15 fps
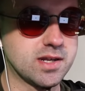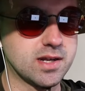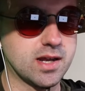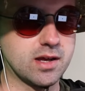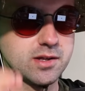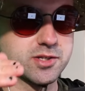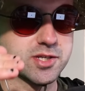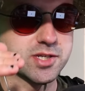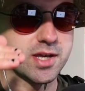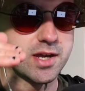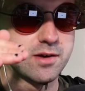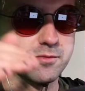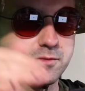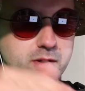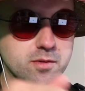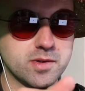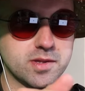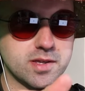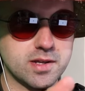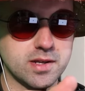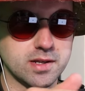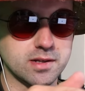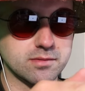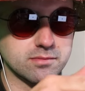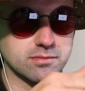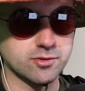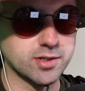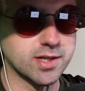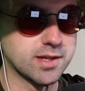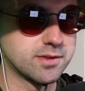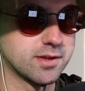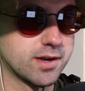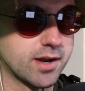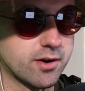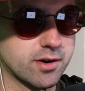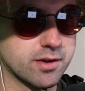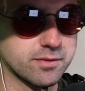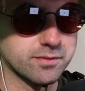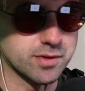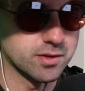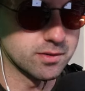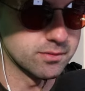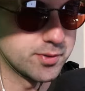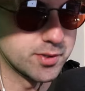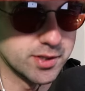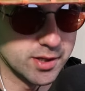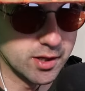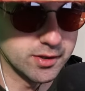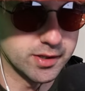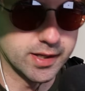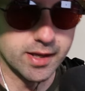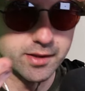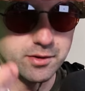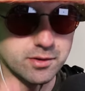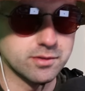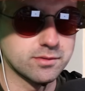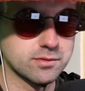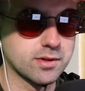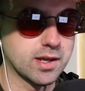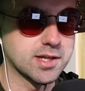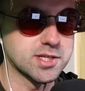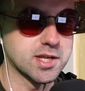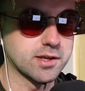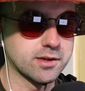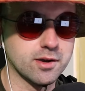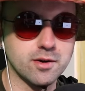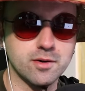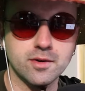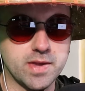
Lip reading: and I'll just kind of run with it and create the narrative and put it all together as I go.